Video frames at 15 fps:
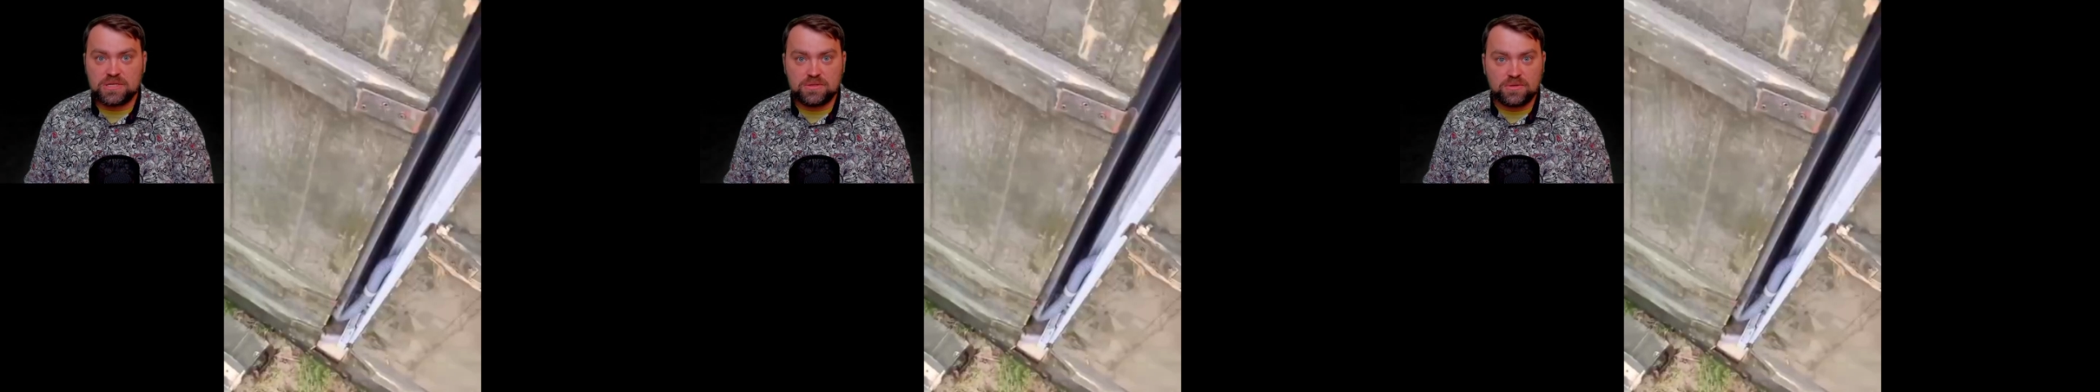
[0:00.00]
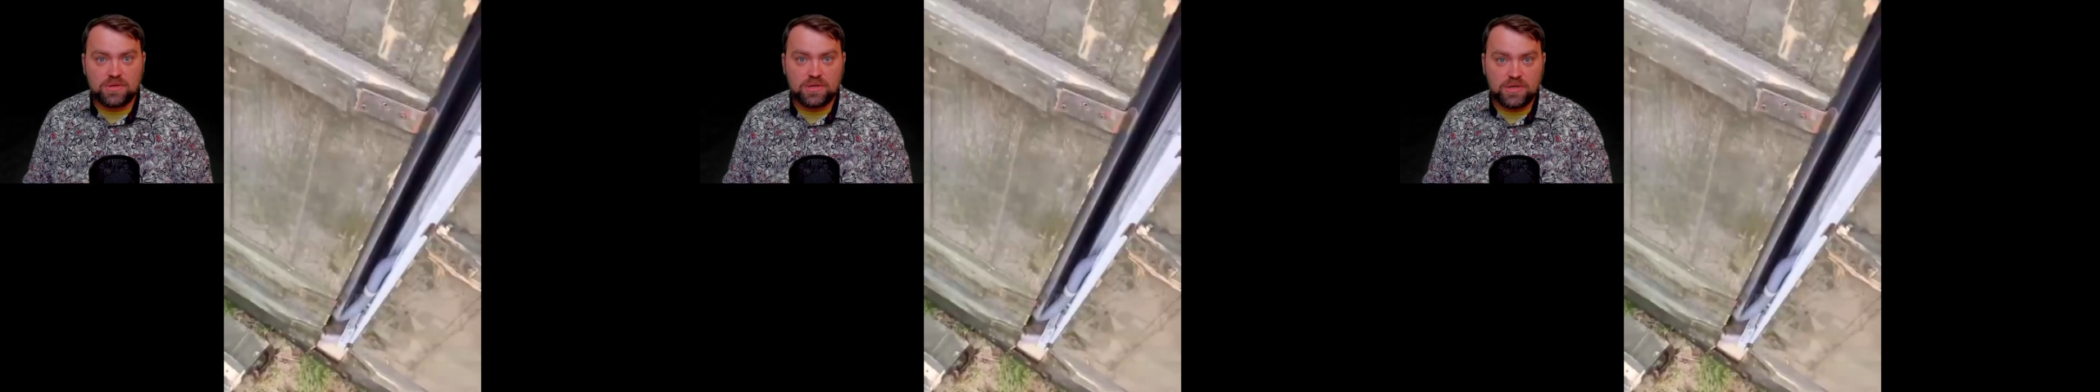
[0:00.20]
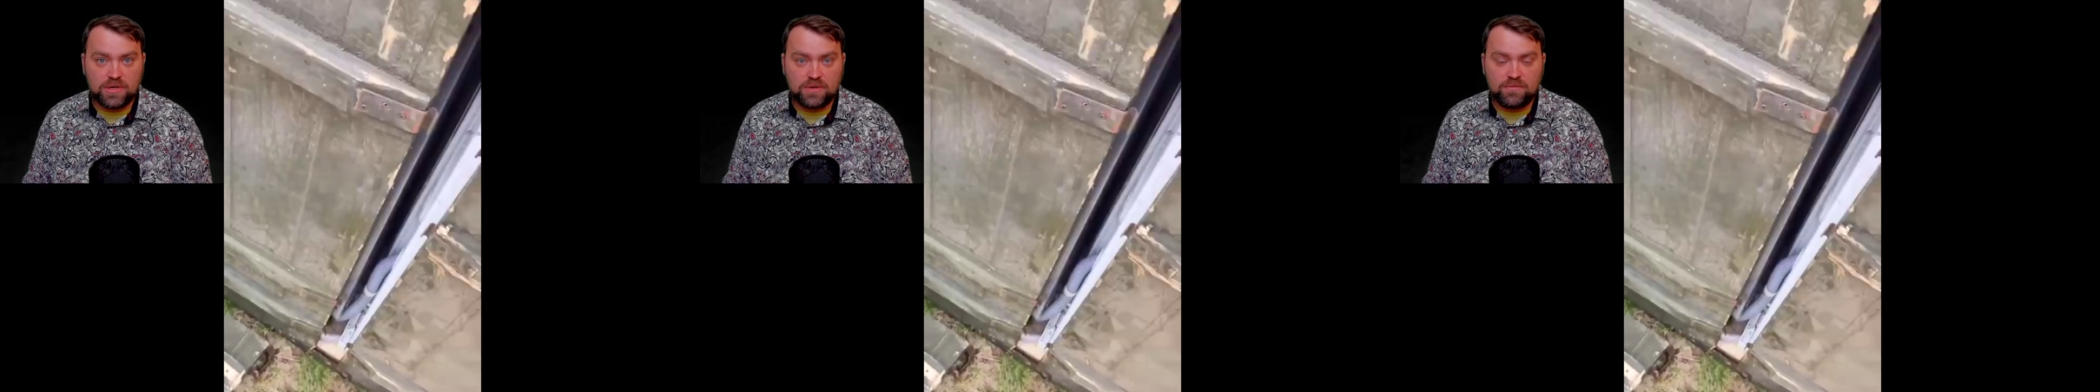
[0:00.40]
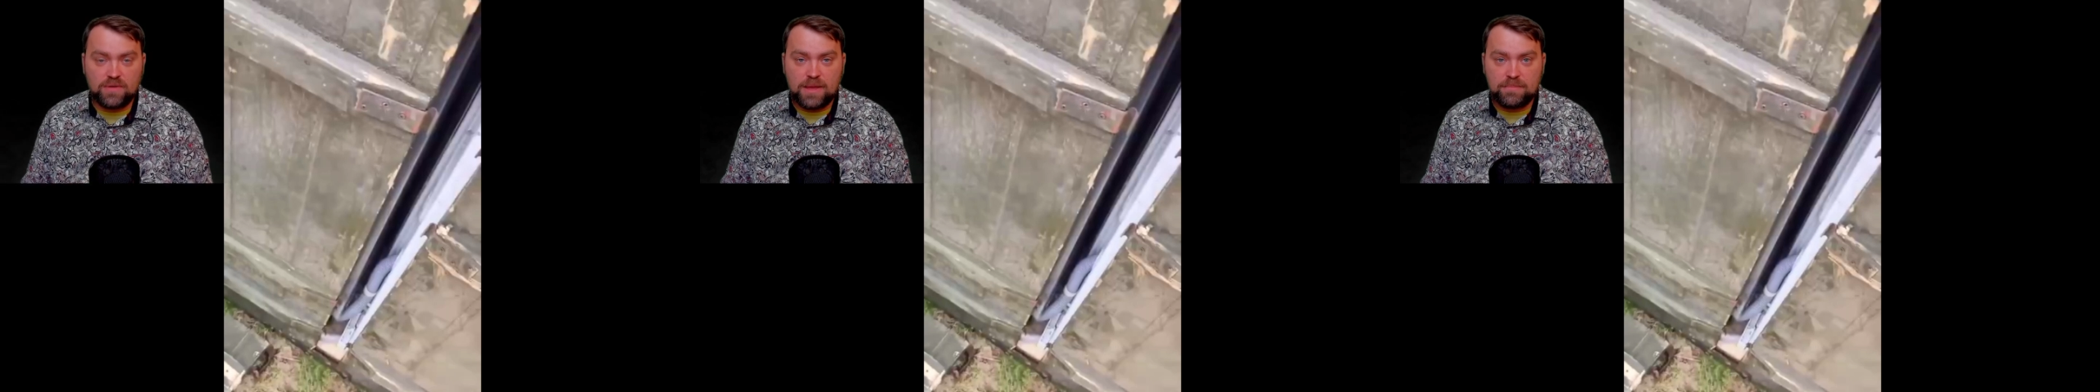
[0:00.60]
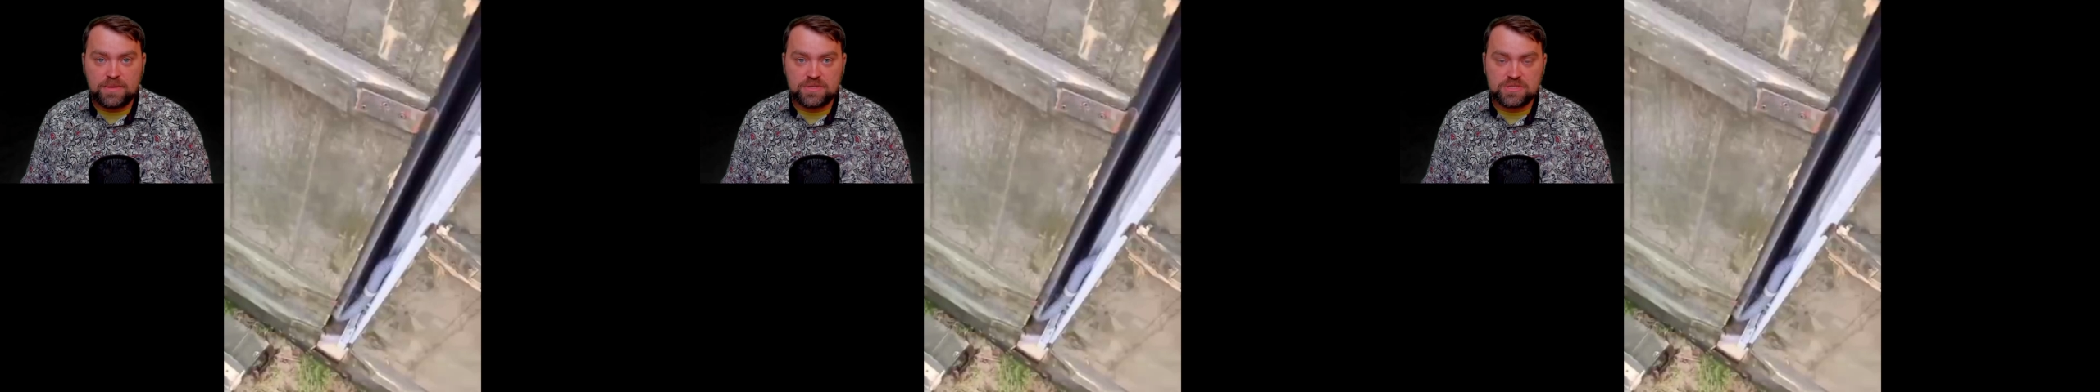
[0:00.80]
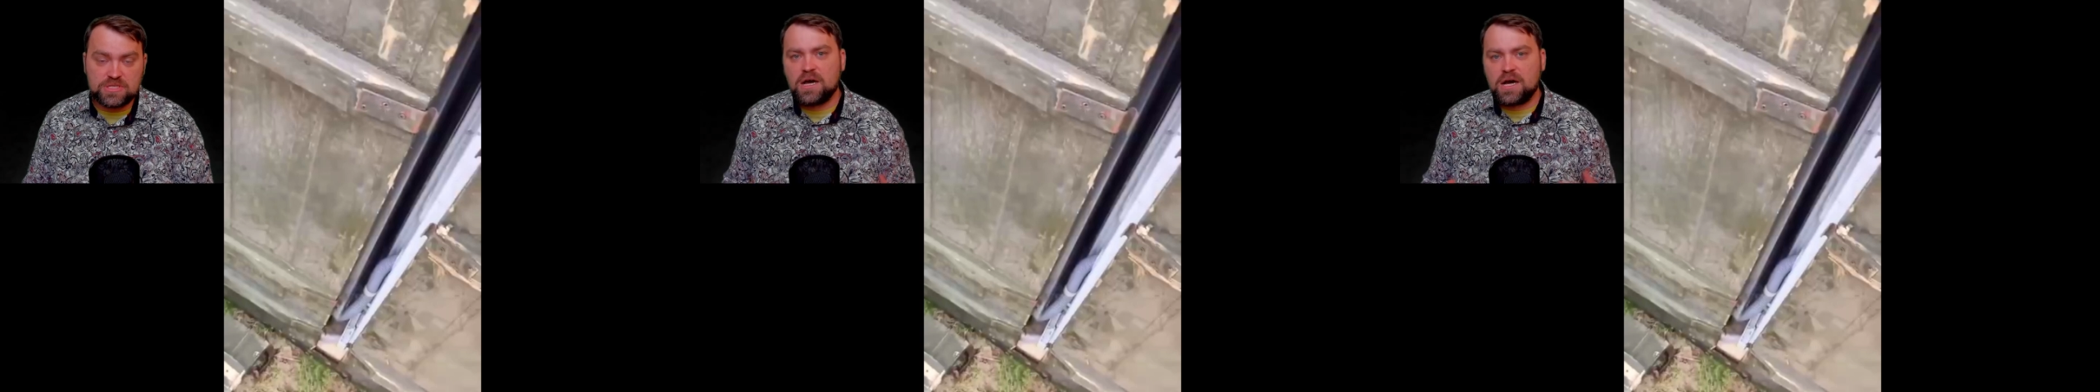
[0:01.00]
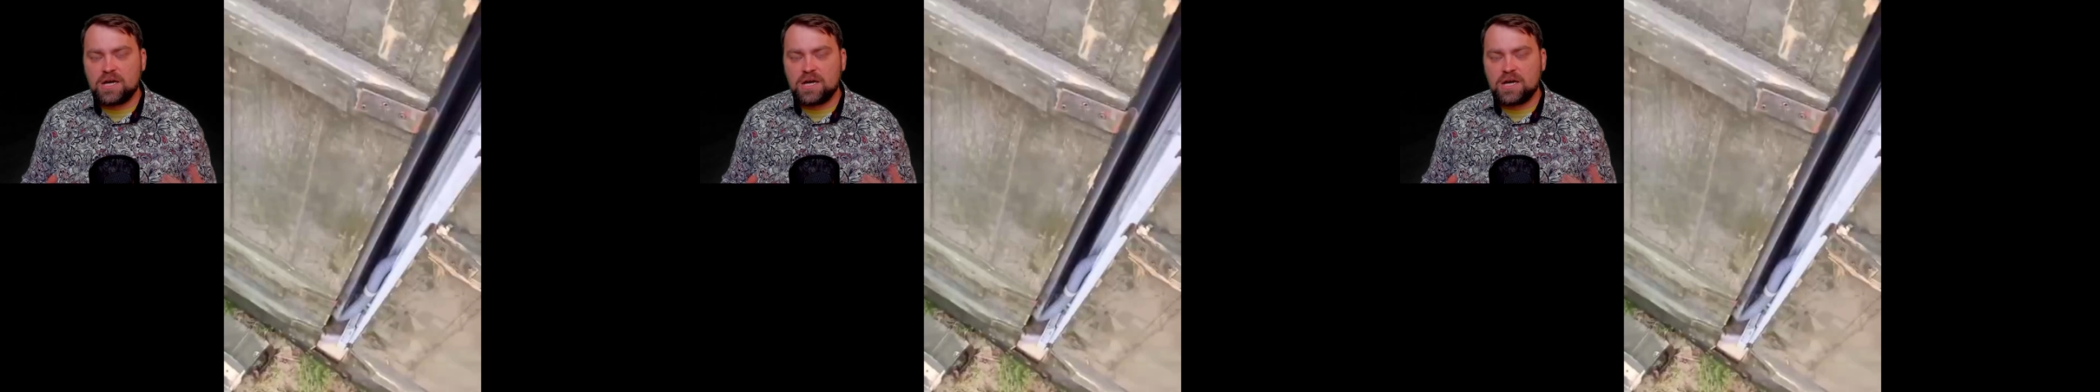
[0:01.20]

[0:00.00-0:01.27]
nuclear weapons.